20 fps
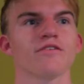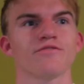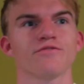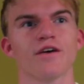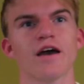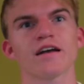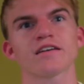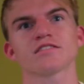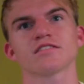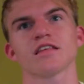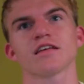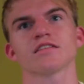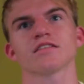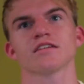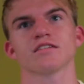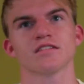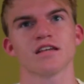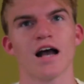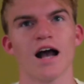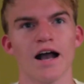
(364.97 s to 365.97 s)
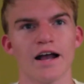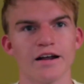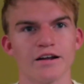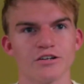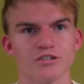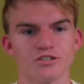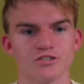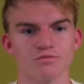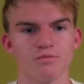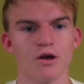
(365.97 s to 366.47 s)
effects, like the
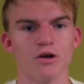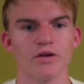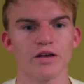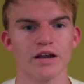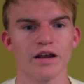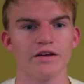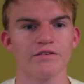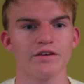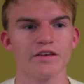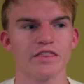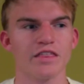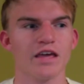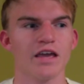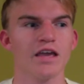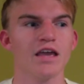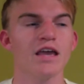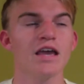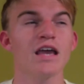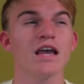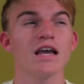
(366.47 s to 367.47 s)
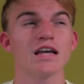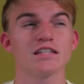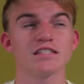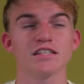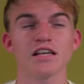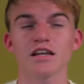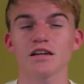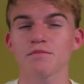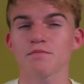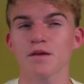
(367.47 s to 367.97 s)
tire smoke and everything,
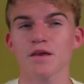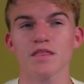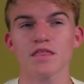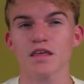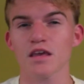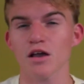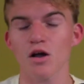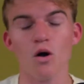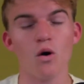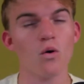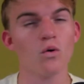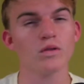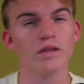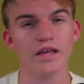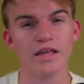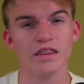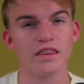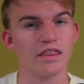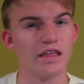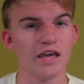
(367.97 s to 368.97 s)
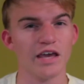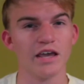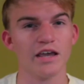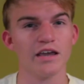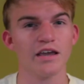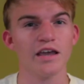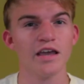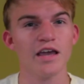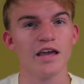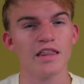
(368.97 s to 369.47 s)
is gonna be the only
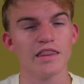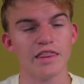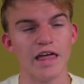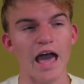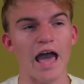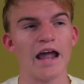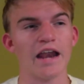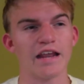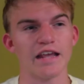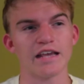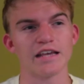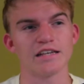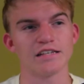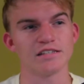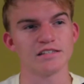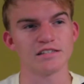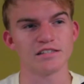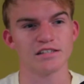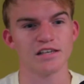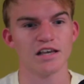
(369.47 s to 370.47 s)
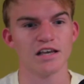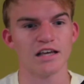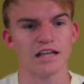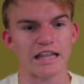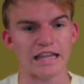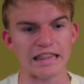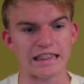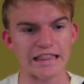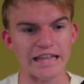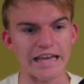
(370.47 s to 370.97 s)
thing that is
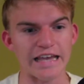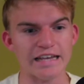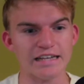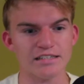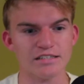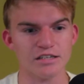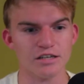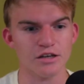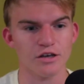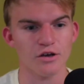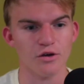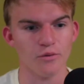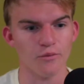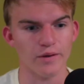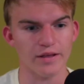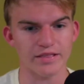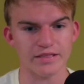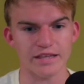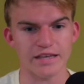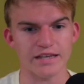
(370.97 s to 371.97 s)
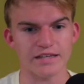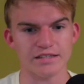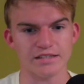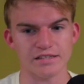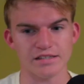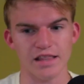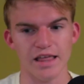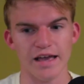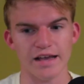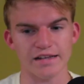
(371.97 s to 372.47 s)
linked with
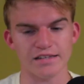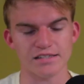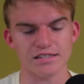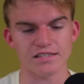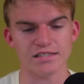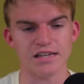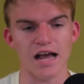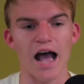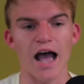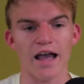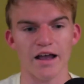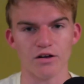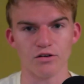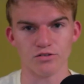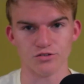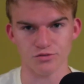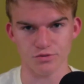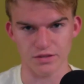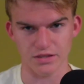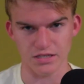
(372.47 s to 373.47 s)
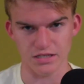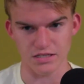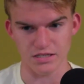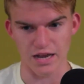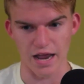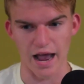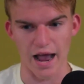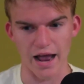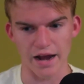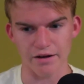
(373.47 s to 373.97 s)
these like styles, with these
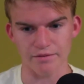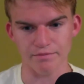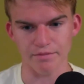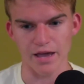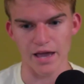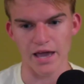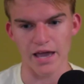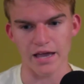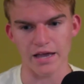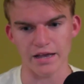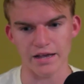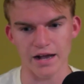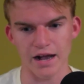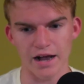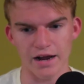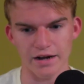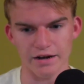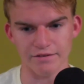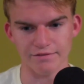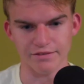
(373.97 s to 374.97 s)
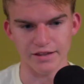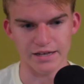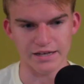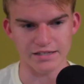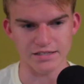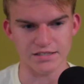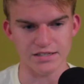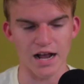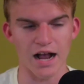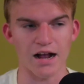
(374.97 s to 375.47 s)
anime kind of
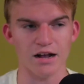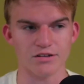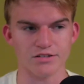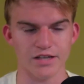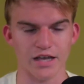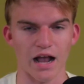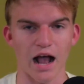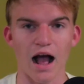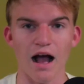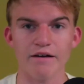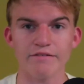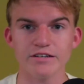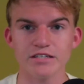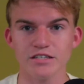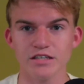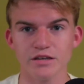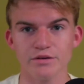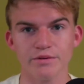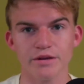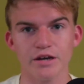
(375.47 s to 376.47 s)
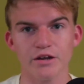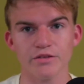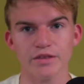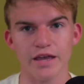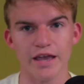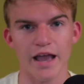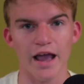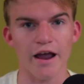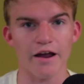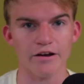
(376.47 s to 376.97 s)
like styles. Like, obviously we know
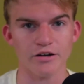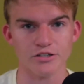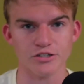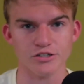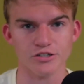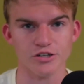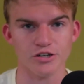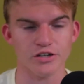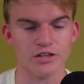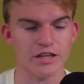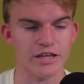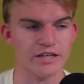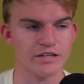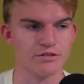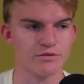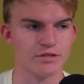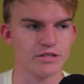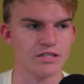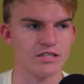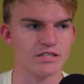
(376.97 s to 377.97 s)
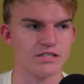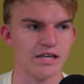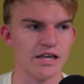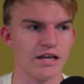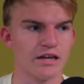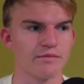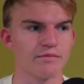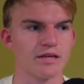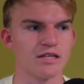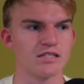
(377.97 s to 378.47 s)
the characters are linked with this
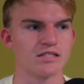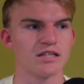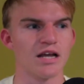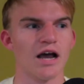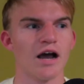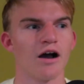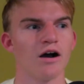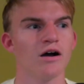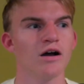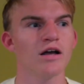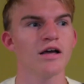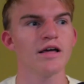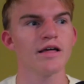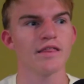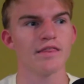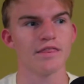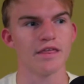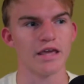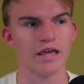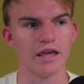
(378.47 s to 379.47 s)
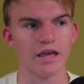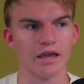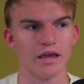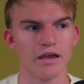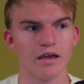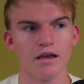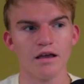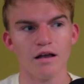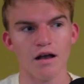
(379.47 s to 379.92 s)
anime style, the